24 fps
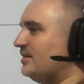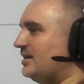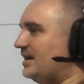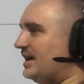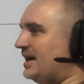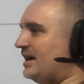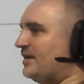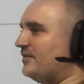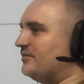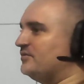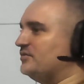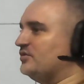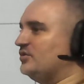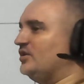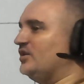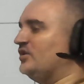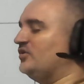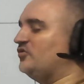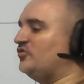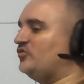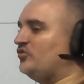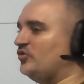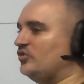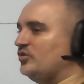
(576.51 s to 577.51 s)
after a
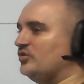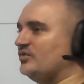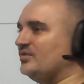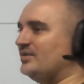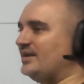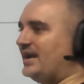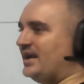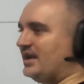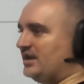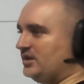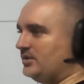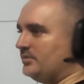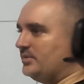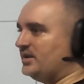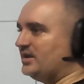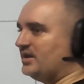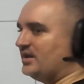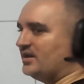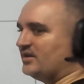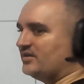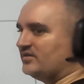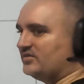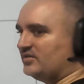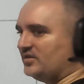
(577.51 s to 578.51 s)
certain element
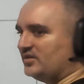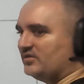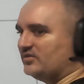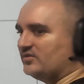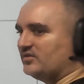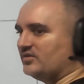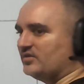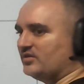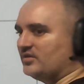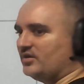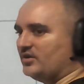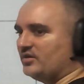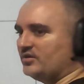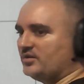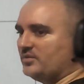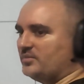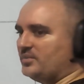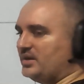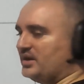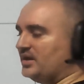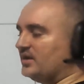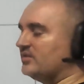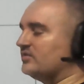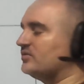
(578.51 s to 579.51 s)
exists on the
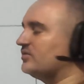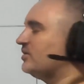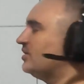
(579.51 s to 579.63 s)
page.